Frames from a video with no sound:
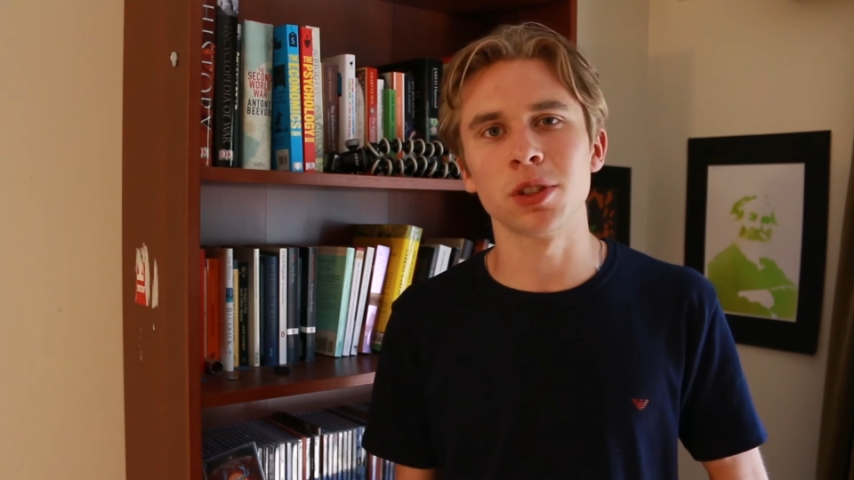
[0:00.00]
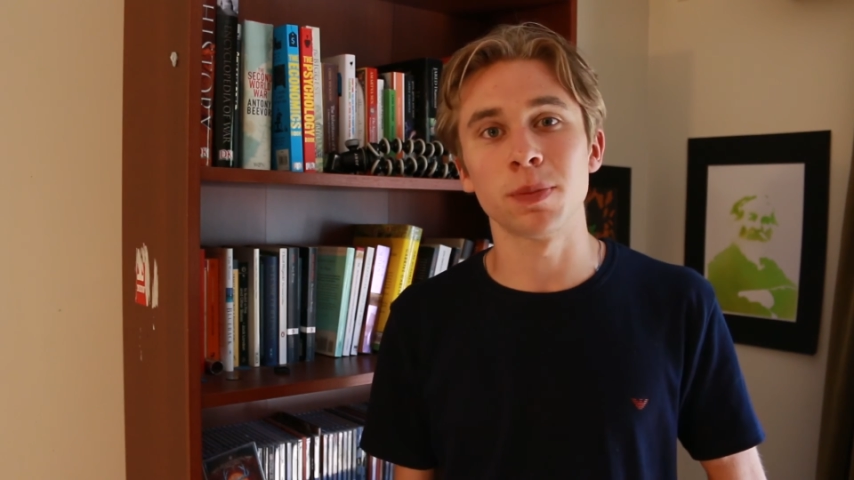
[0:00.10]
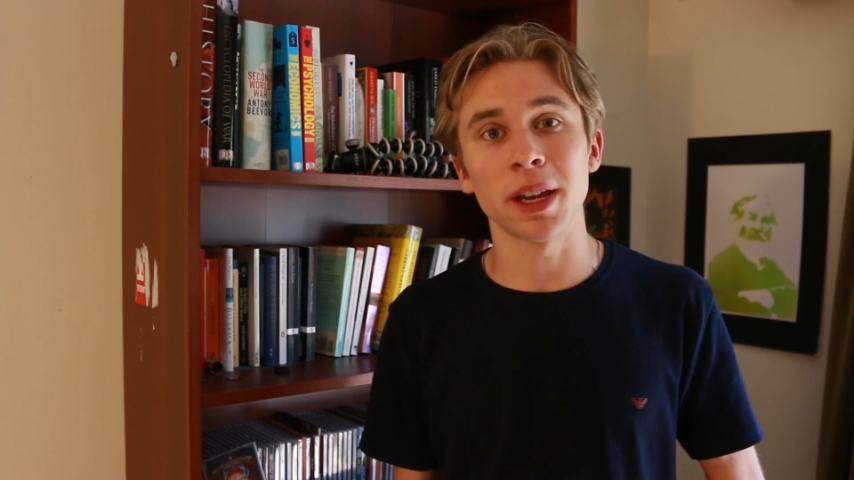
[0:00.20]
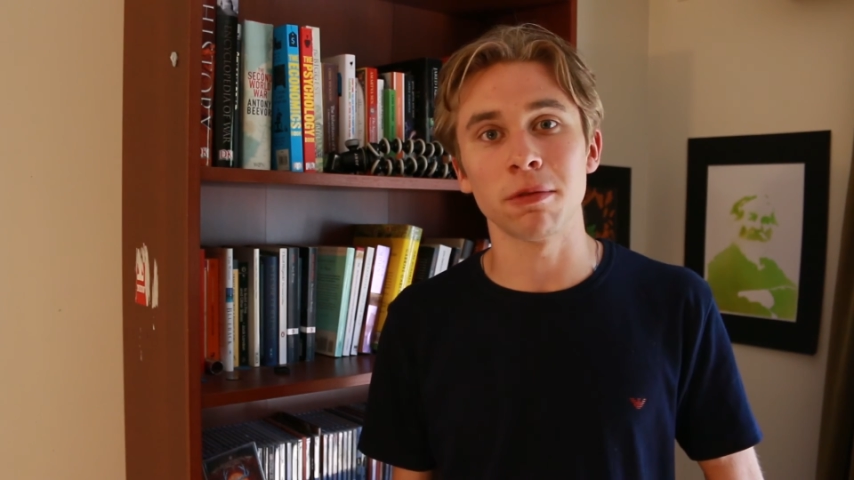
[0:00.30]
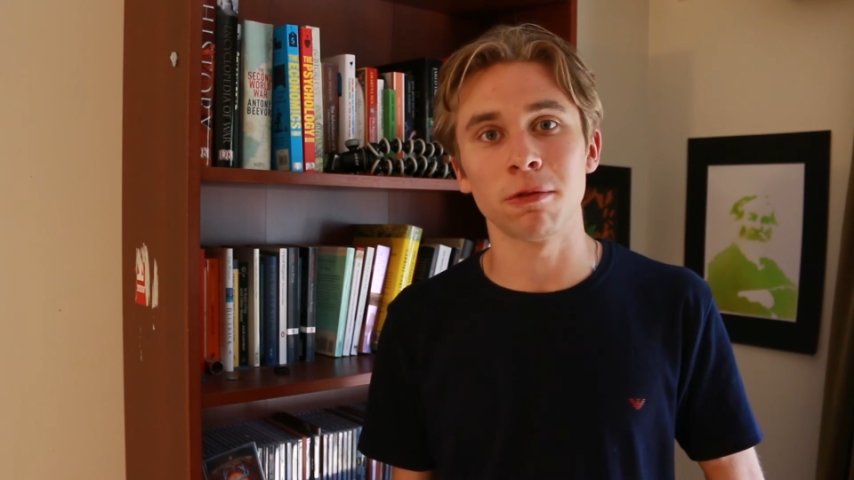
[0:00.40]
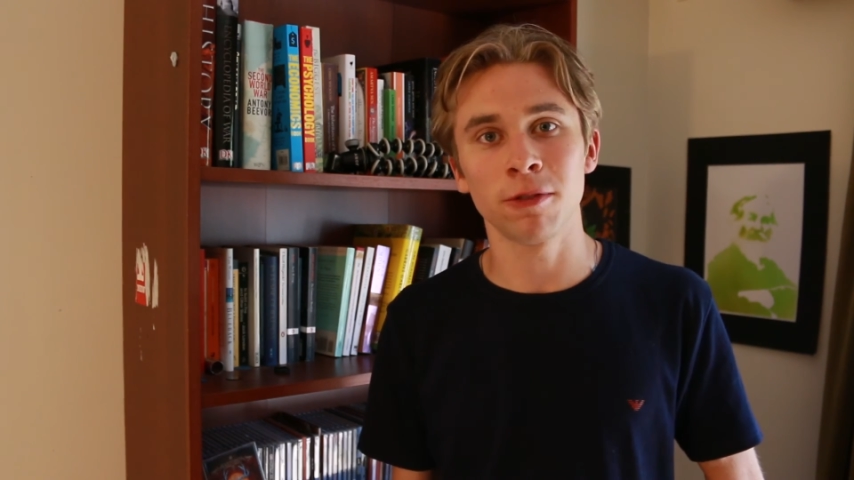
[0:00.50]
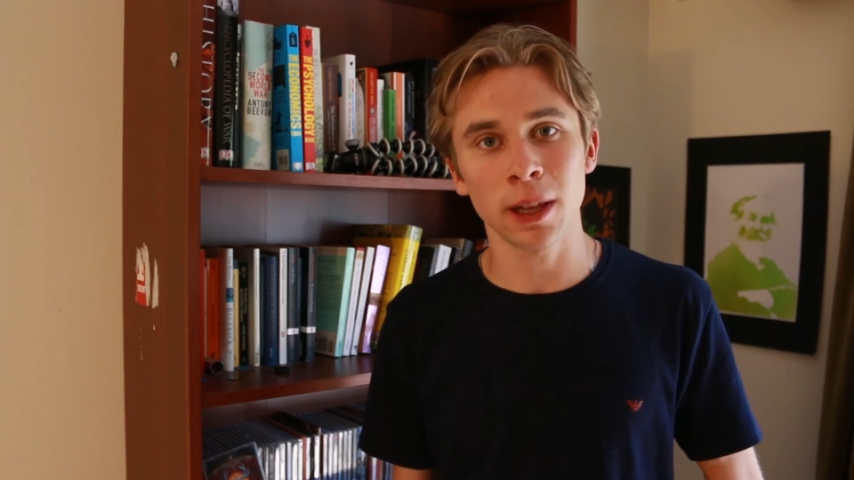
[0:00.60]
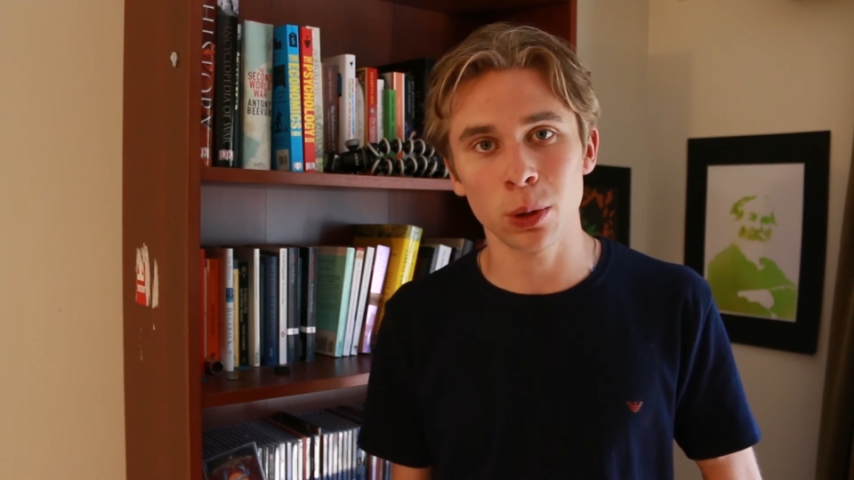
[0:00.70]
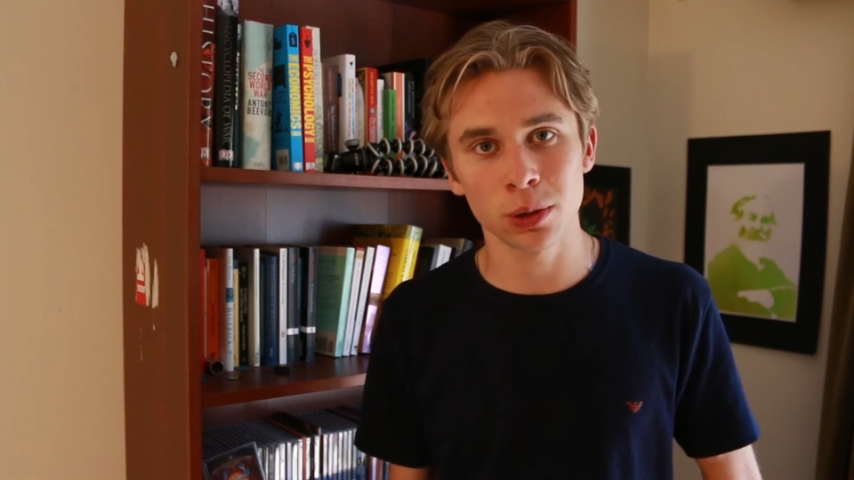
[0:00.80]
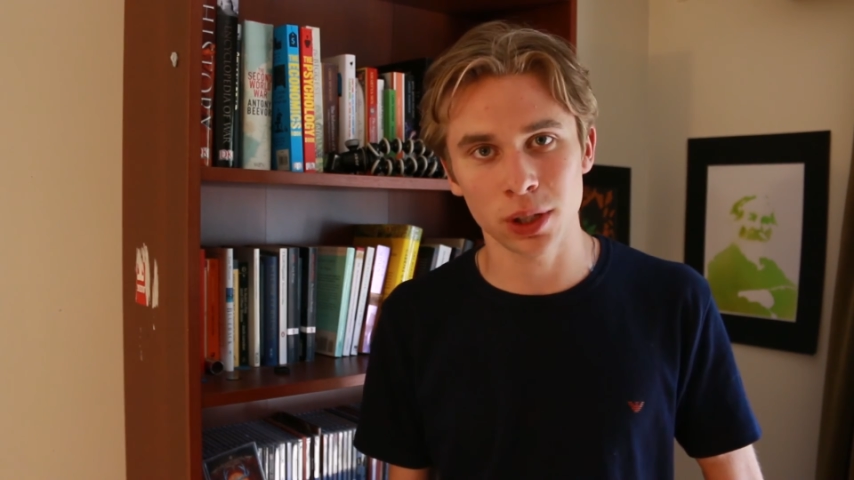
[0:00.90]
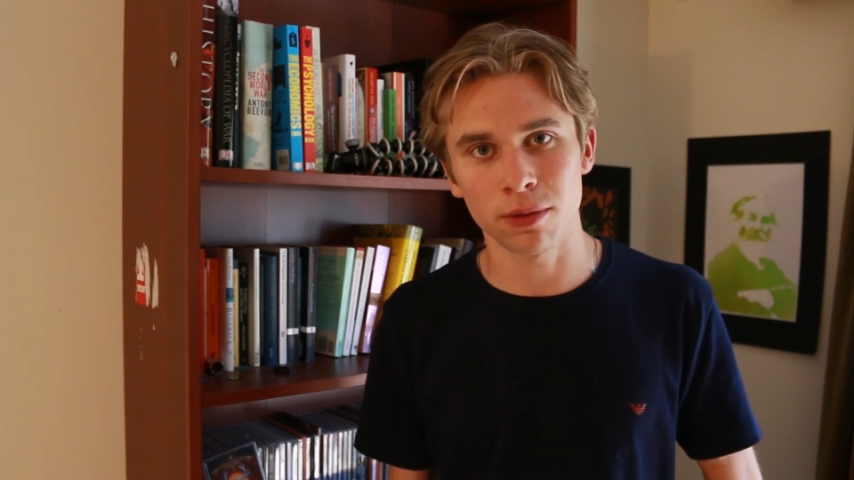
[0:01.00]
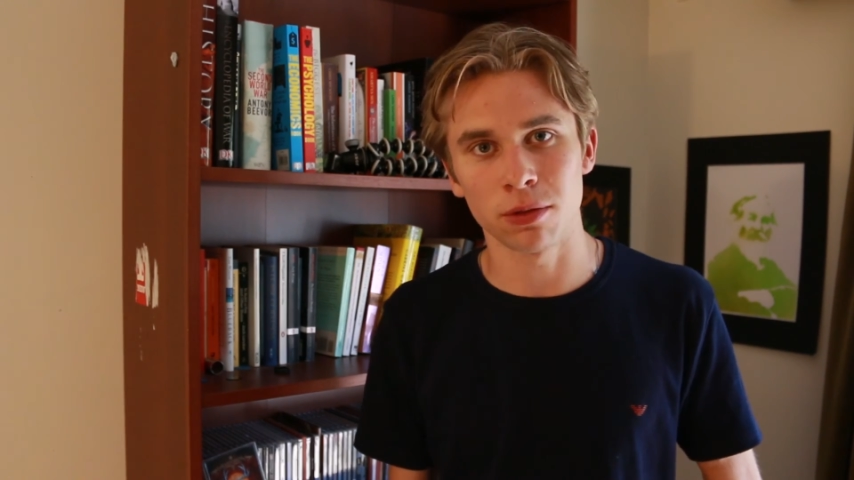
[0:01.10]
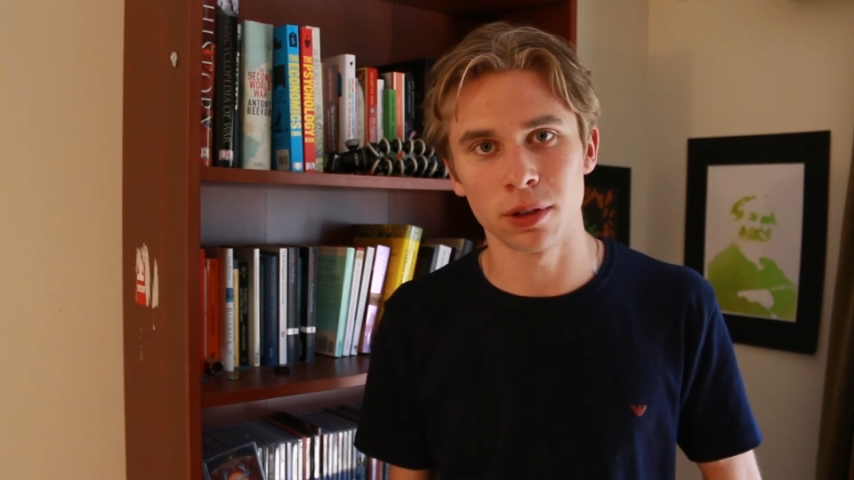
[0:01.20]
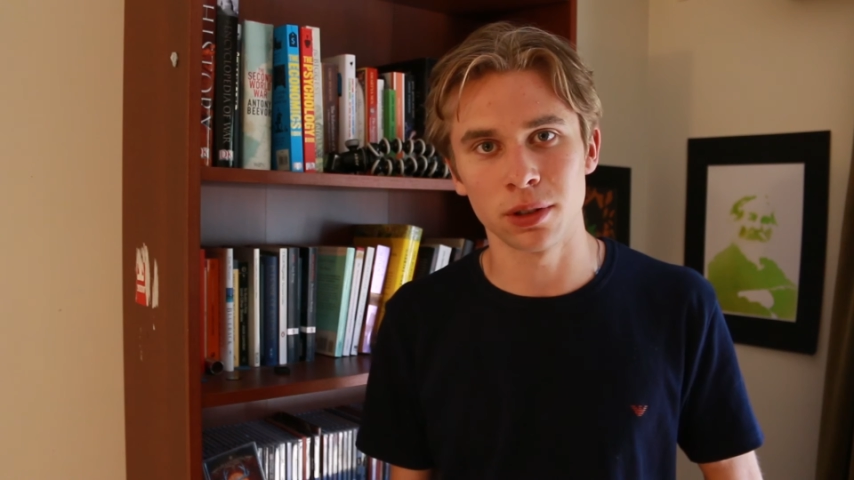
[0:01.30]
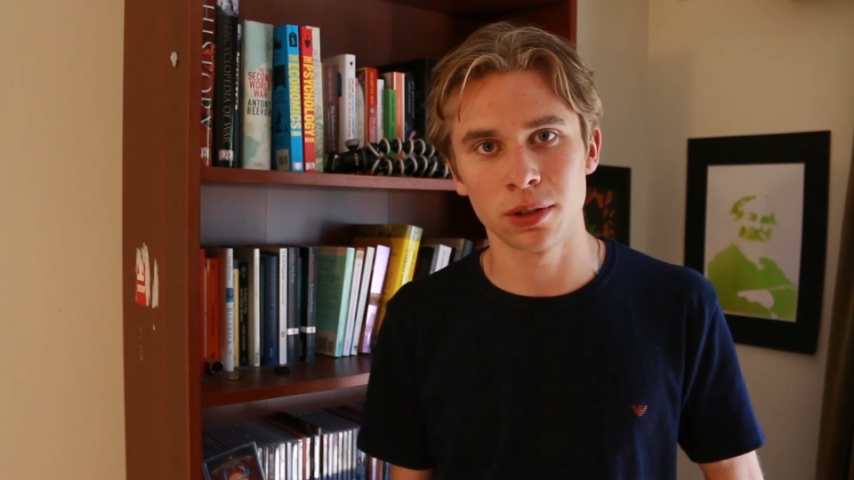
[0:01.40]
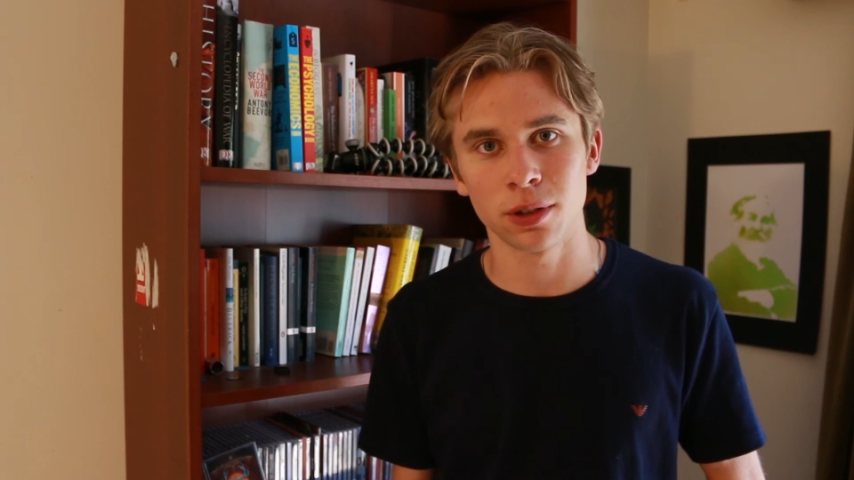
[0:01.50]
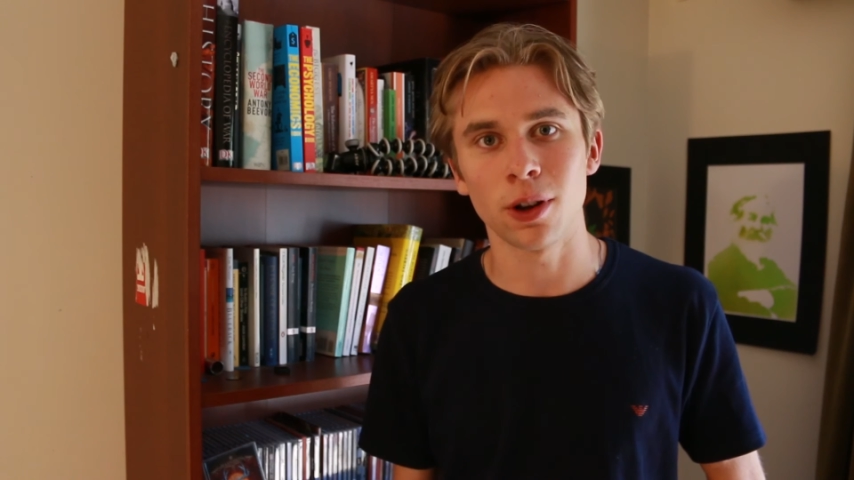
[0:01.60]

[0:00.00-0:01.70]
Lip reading: as being fellow sufferers